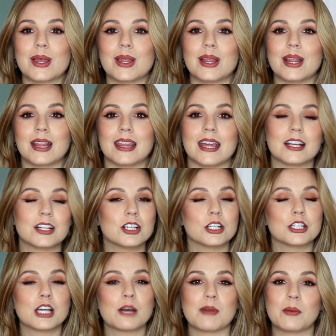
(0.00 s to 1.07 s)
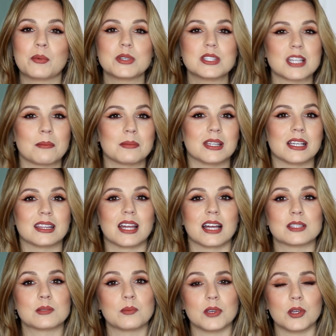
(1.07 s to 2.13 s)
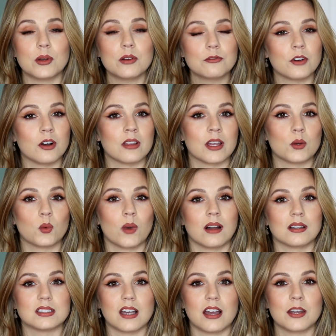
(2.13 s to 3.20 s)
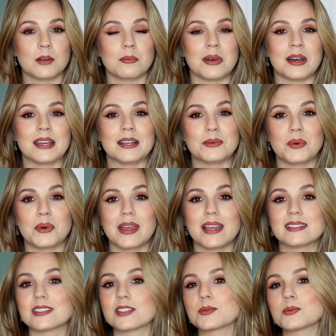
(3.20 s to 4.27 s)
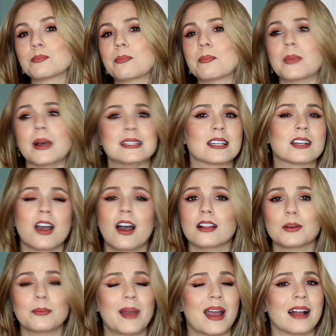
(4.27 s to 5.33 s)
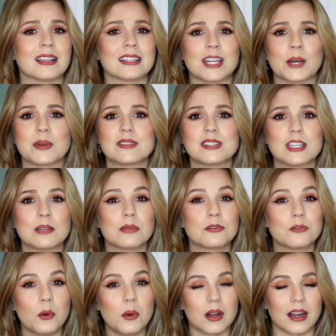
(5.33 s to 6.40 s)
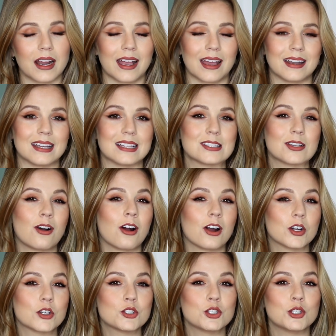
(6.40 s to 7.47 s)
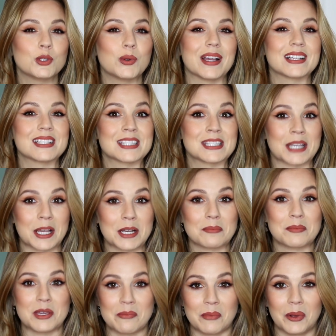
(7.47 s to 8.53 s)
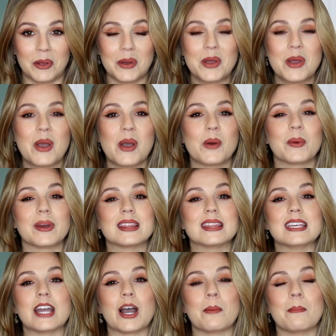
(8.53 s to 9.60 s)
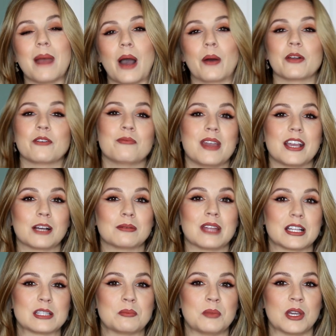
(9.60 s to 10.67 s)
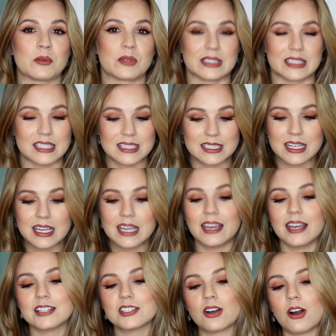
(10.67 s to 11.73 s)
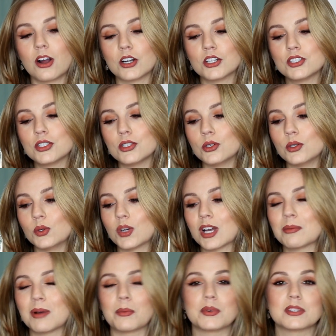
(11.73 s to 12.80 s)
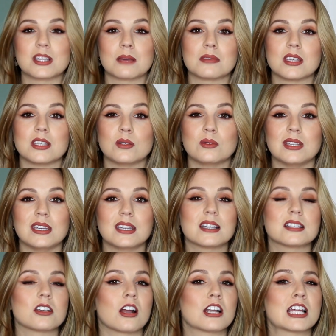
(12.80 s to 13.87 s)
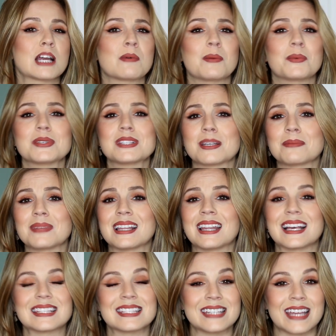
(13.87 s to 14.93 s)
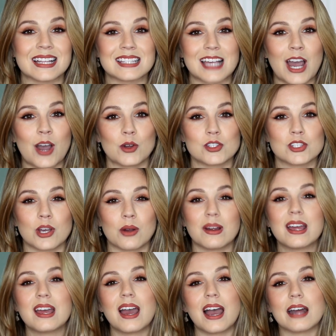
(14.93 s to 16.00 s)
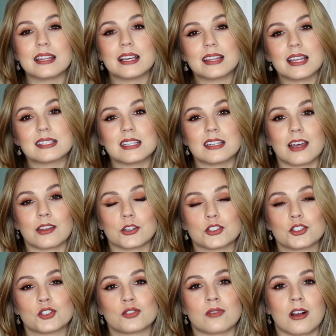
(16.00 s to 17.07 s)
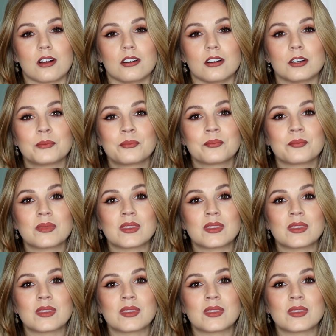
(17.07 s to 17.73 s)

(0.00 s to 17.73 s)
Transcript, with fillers: they could come up with something that's beautiful and well done, but it's a color palette that we've seen before, and it's hard to excite people with the amount of makeup that's being released. It's hard to come up with something unique. It's hard to come up with something that stands out. So I think that's another struggle